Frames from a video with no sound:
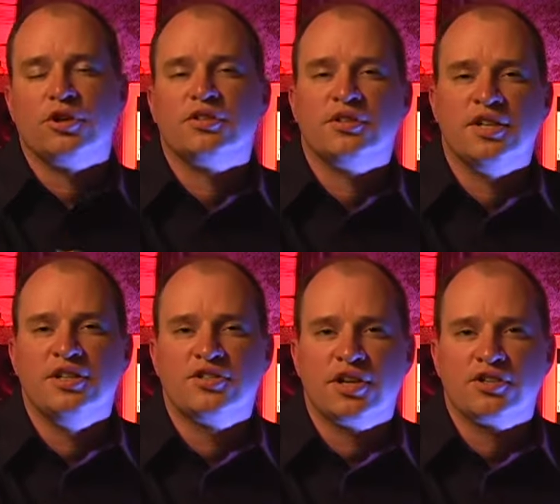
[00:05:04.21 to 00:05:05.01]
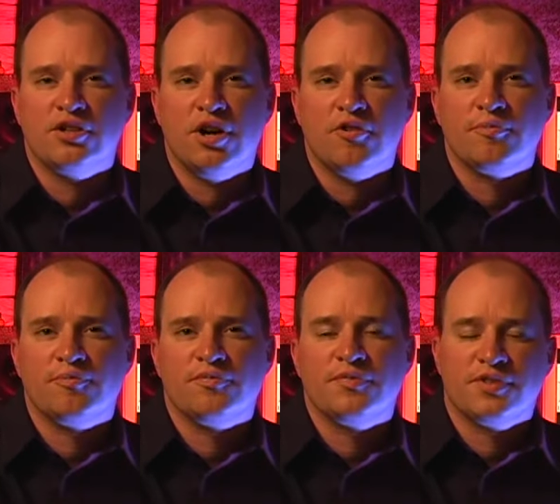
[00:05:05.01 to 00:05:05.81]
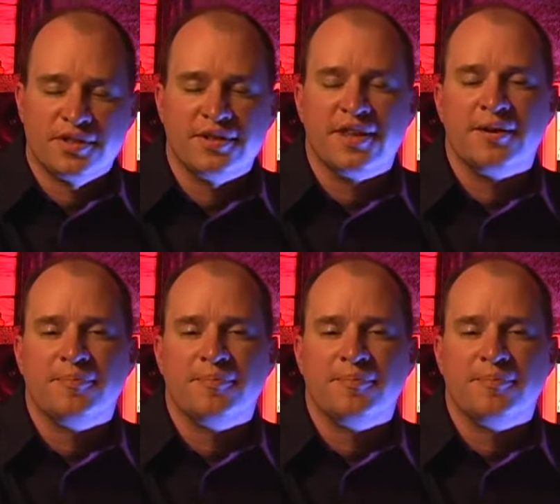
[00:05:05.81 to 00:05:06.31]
we'll start each session off. See you